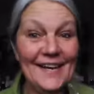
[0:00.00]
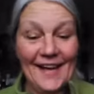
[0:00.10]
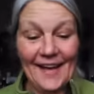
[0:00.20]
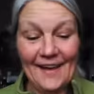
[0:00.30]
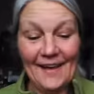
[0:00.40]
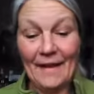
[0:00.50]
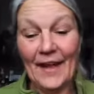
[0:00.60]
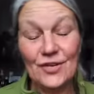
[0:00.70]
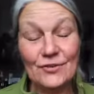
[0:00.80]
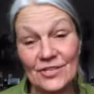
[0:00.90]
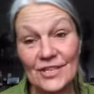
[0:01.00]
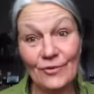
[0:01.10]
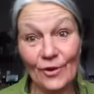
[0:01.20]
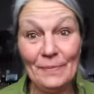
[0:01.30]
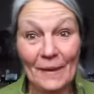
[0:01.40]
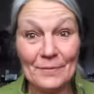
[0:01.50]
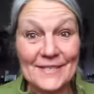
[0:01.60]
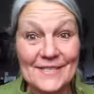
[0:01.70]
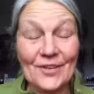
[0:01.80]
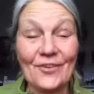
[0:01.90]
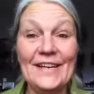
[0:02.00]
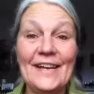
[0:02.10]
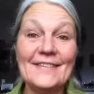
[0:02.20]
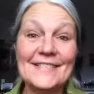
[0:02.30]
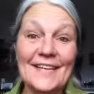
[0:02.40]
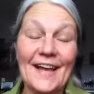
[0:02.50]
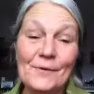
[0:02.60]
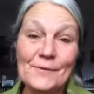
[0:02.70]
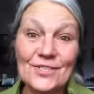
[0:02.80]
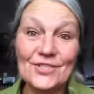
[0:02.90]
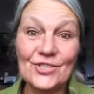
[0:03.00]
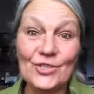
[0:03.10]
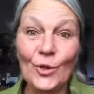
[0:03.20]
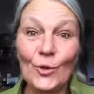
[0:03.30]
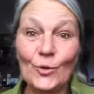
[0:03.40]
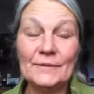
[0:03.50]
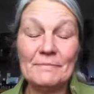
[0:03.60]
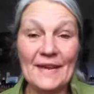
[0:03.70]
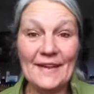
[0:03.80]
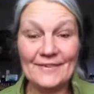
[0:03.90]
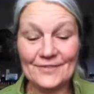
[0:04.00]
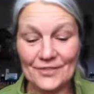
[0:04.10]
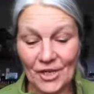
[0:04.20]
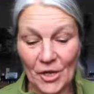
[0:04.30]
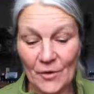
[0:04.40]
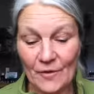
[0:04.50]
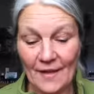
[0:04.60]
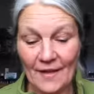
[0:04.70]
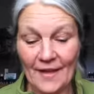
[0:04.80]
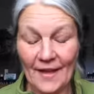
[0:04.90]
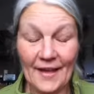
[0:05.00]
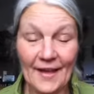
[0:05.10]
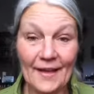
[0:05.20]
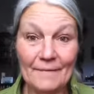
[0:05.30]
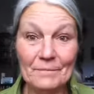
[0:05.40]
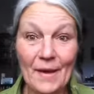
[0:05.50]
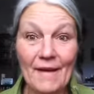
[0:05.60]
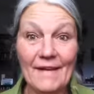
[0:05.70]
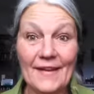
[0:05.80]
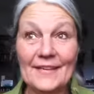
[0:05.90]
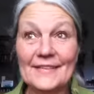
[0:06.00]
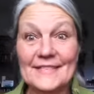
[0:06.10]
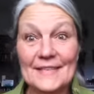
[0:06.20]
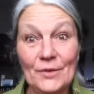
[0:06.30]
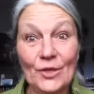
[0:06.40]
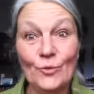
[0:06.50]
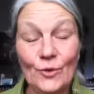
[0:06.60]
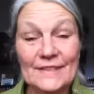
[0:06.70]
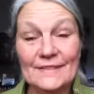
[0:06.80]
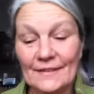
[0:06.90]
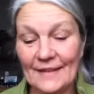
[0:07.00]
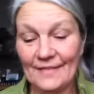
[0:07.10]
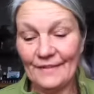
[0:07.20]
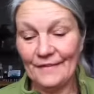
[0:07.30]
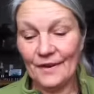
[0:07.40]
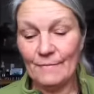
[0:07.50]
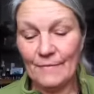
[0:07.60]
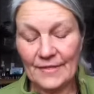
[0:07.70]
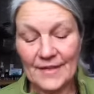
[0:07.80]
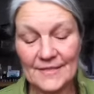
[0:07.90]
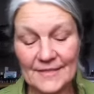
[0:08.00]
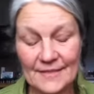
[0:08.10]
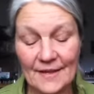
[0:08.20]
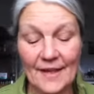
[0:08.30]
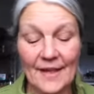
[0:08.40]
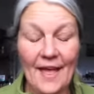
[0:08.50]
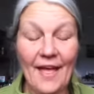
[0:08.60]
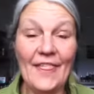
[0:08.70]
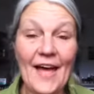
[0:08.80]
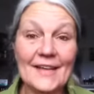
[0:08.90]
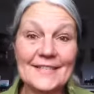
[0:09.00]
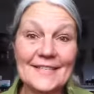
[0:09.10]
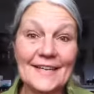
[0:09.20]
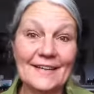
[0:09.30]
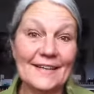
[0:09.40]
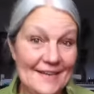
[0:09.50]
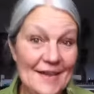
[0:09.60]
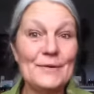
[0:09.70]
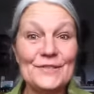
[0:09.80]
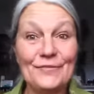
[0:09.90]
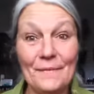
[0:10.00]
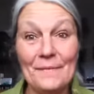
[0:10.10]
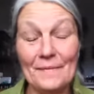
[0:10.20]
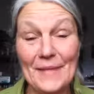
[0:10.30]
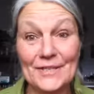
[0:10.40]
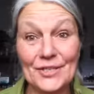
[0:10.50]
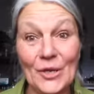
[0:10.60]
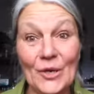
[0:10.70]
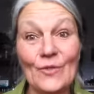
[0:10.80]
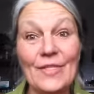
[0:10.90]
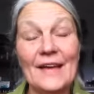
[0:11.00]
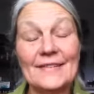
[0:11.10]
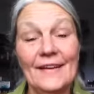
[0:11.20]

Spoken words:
I usually grow peppers in the greenhouse. I was told many years ago by someone who worked at the farm with us that, and he was from Mexico, that